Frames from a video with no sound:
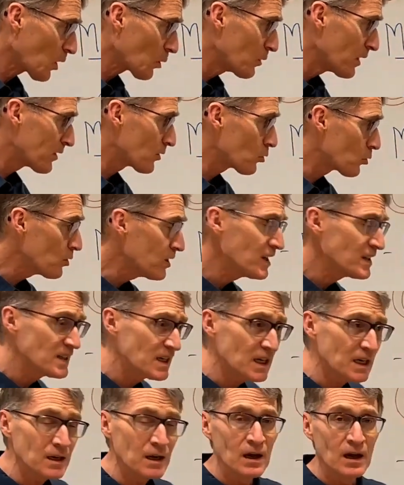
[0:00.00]
With
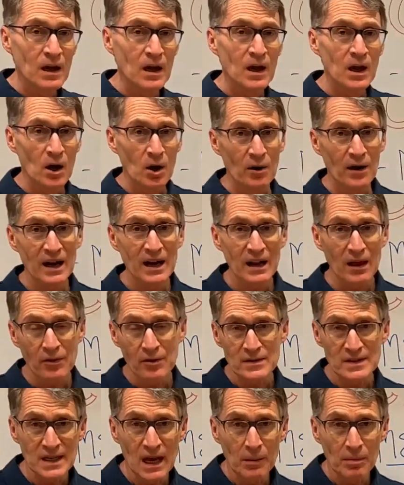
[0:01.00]
creatine or any
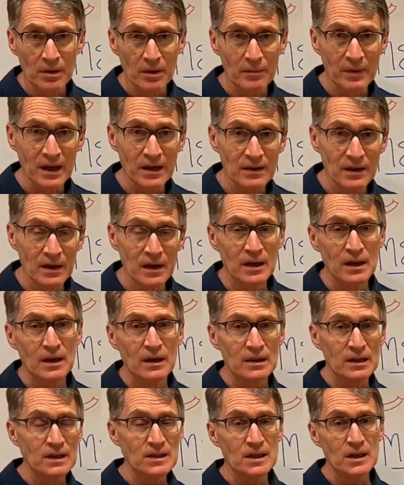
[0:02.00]
other supplement,
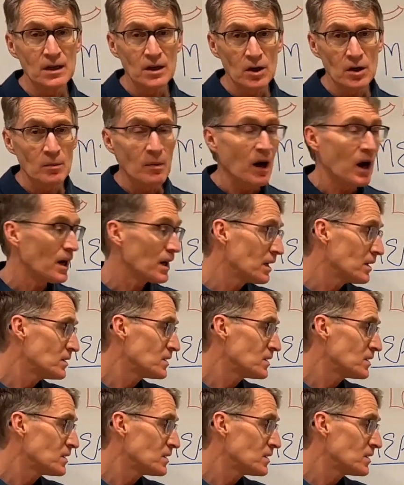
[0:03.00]
listen to your body.